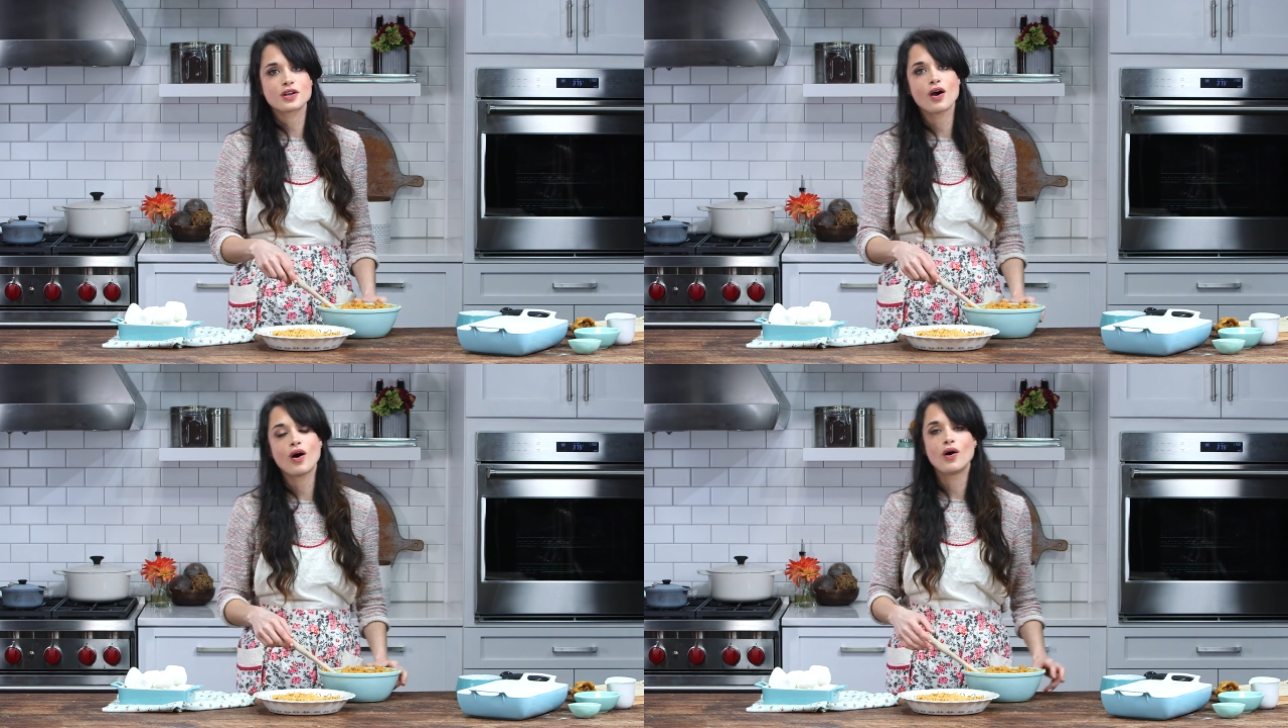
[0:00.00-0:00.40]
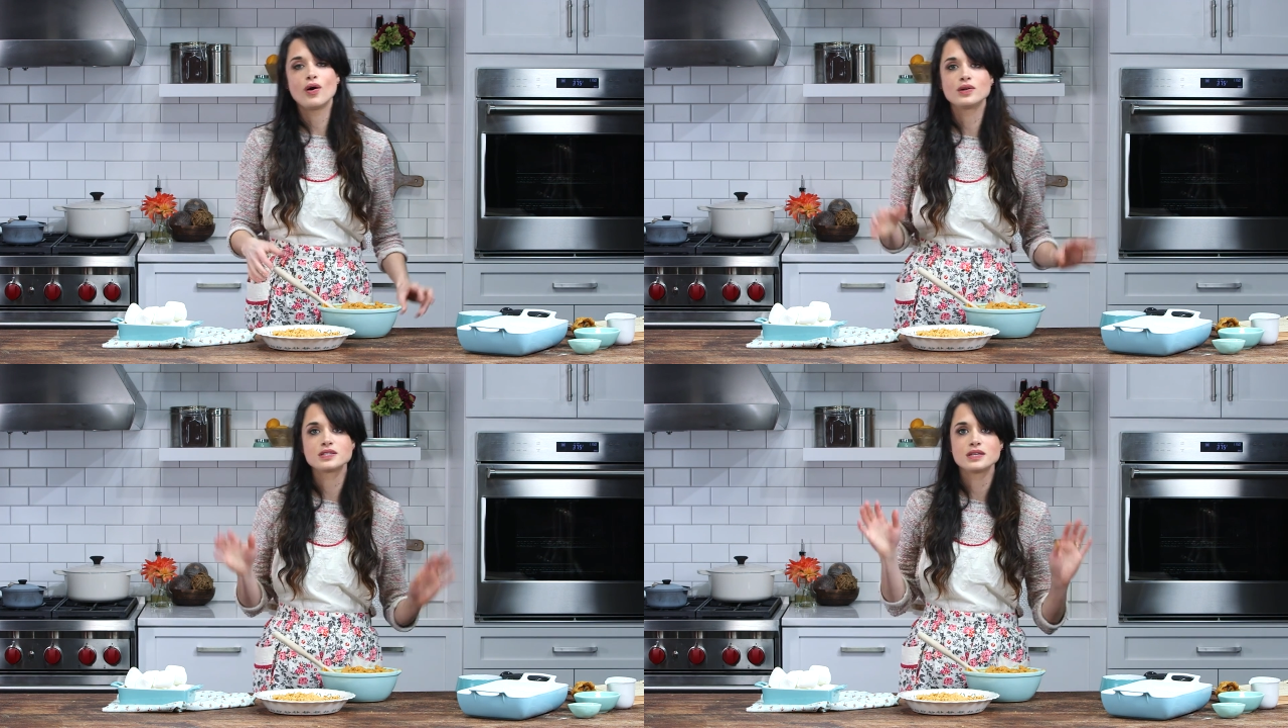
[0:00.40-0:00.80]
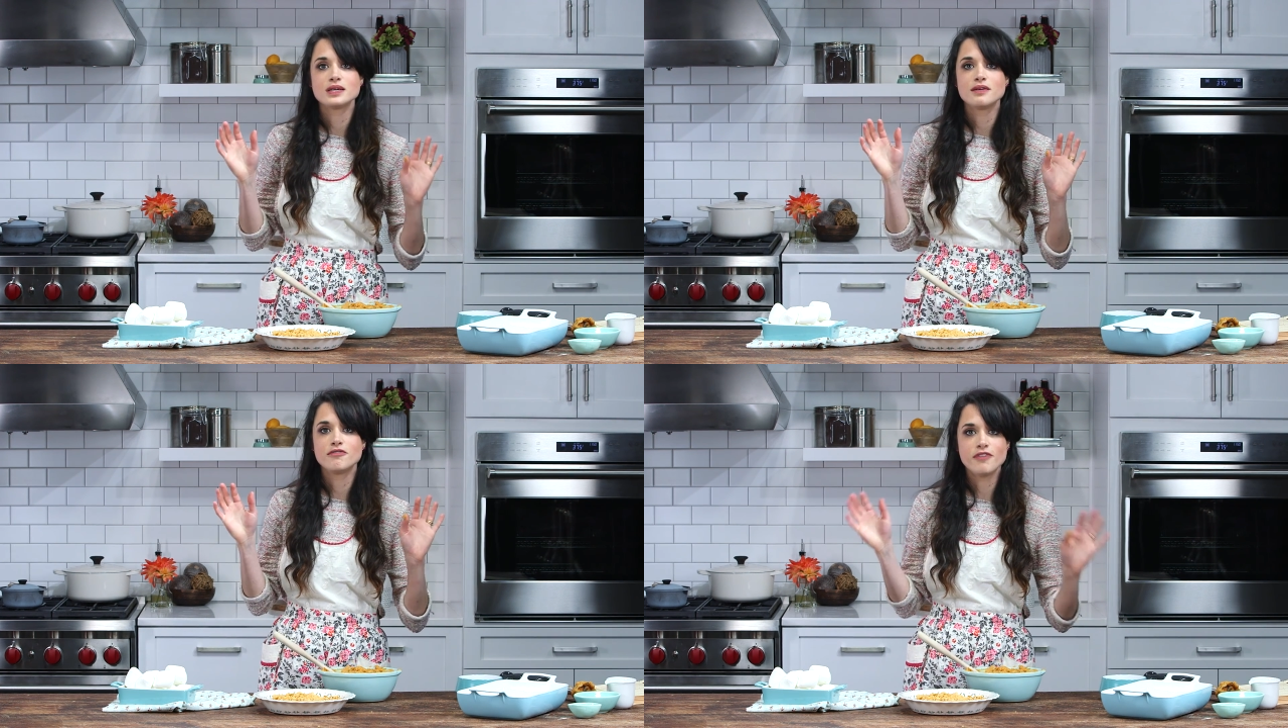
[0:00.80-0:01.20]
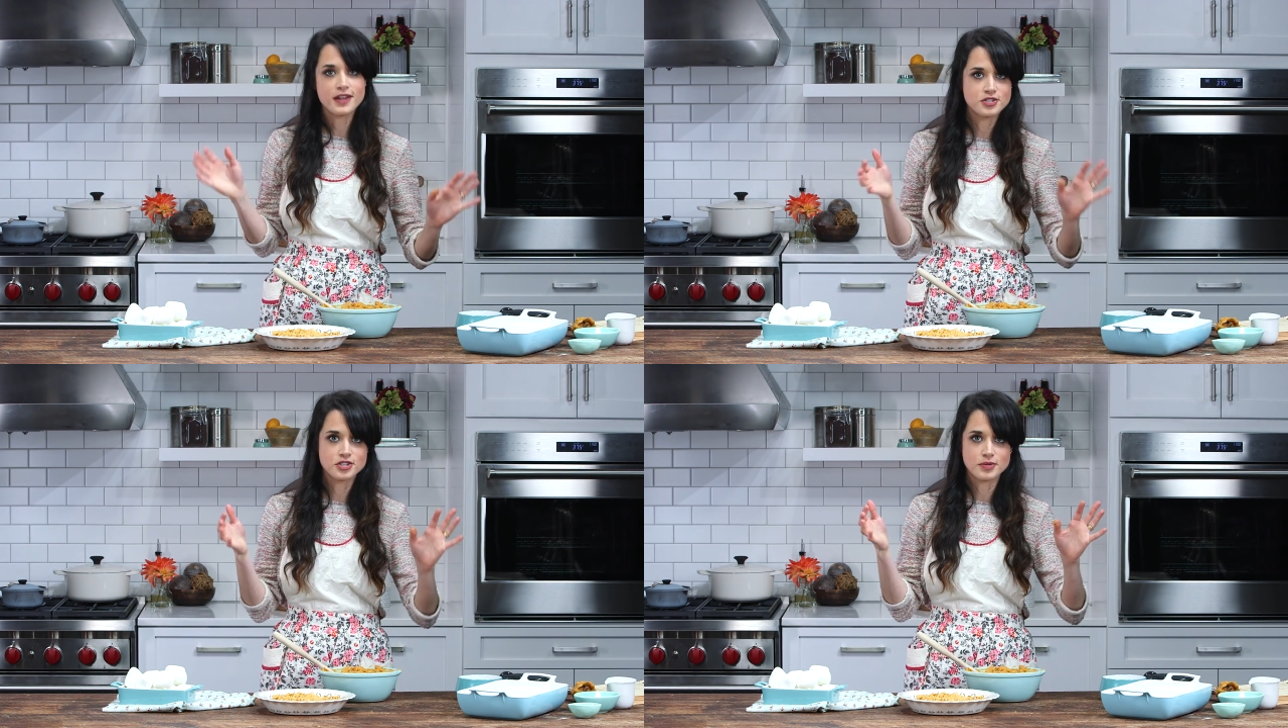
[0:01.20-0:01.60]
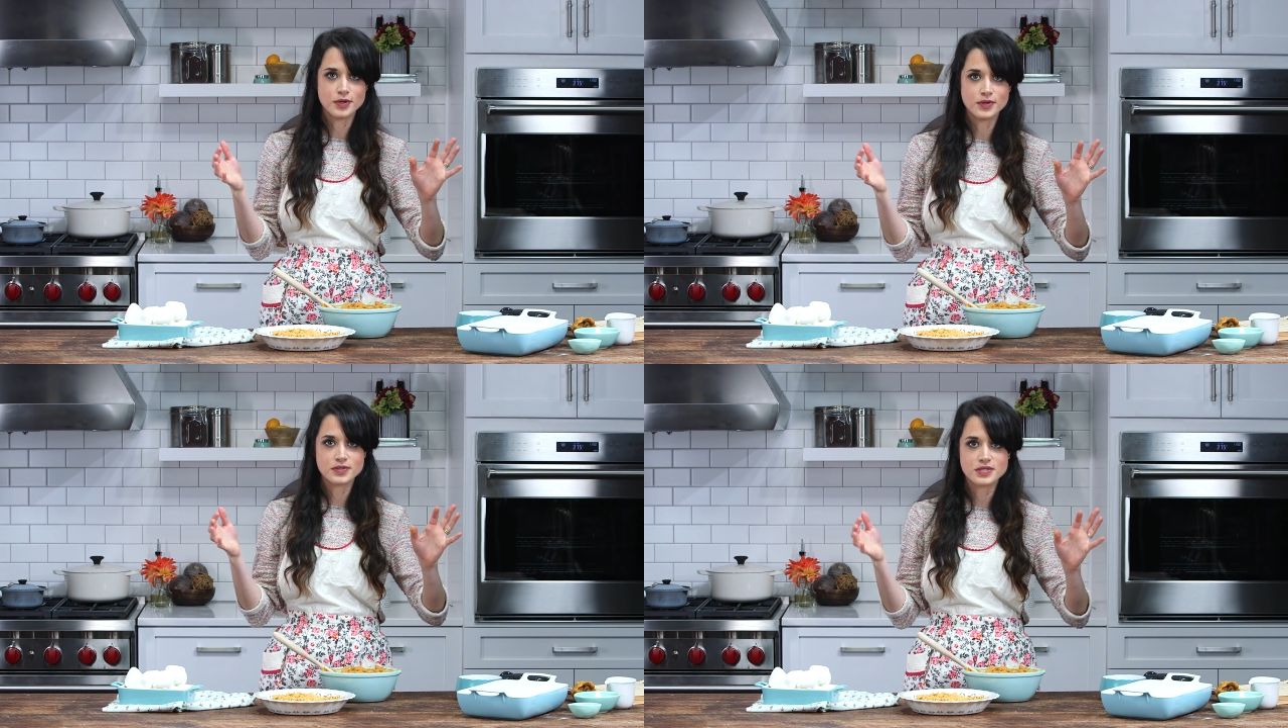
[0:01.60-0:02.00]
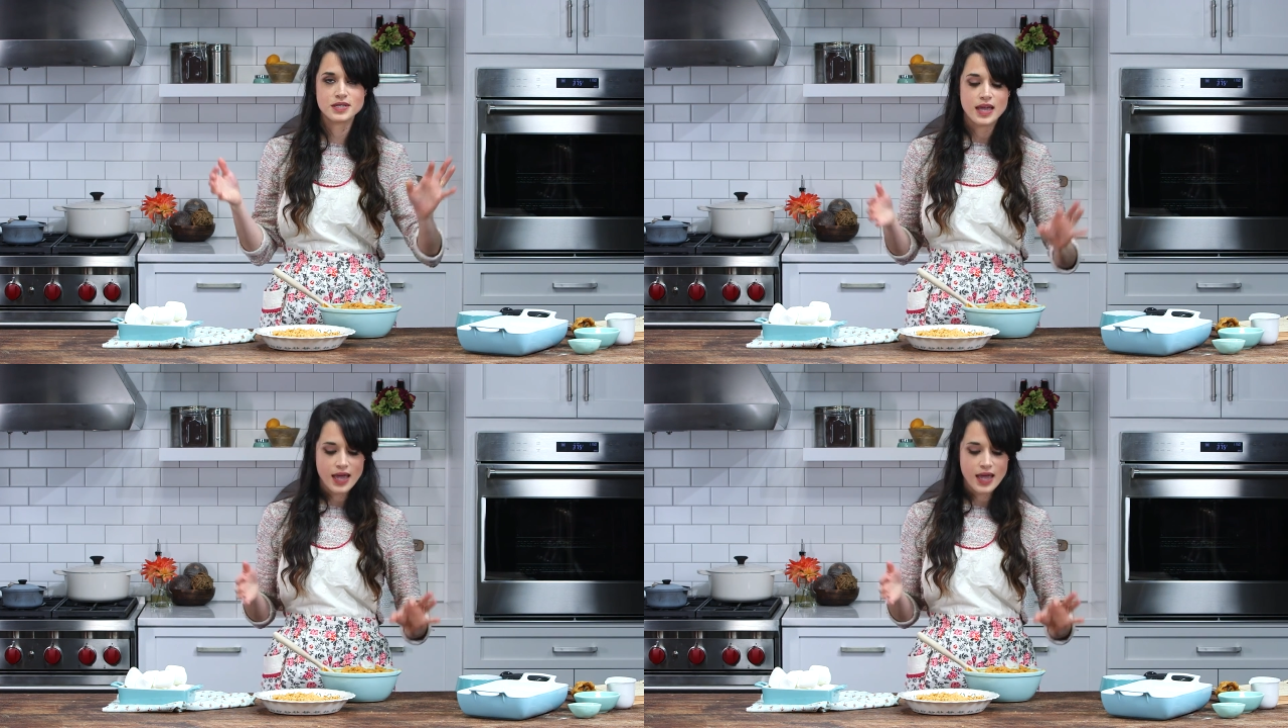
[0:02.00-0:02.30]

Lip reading: called vegetables.